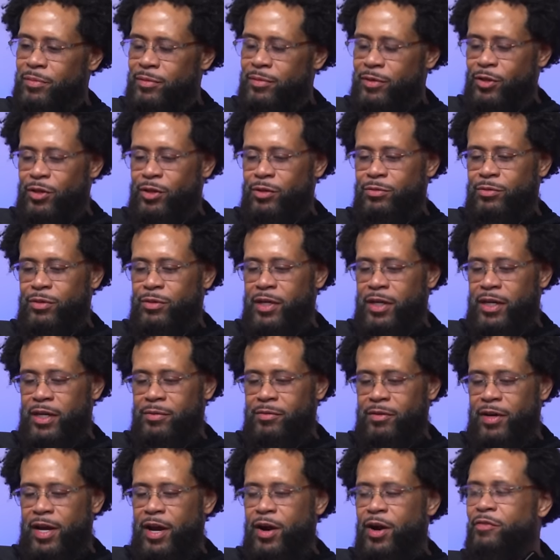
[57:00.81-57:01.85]
You know,
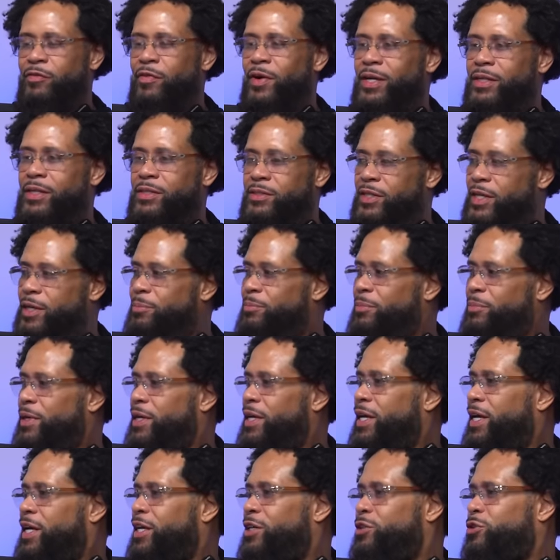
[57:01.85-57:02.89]
um, Eric Von Zip
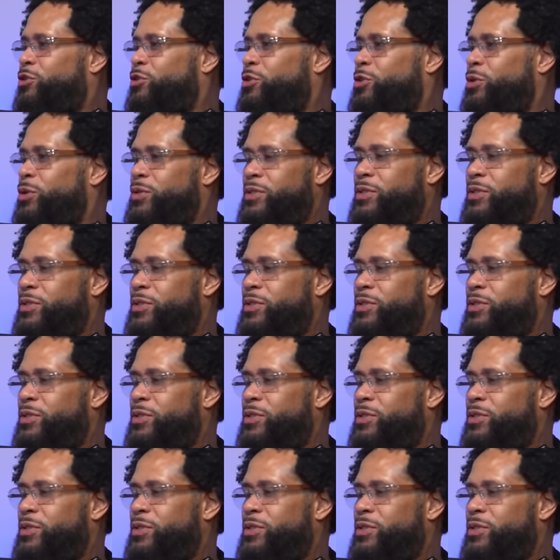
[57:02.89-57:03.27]
introduced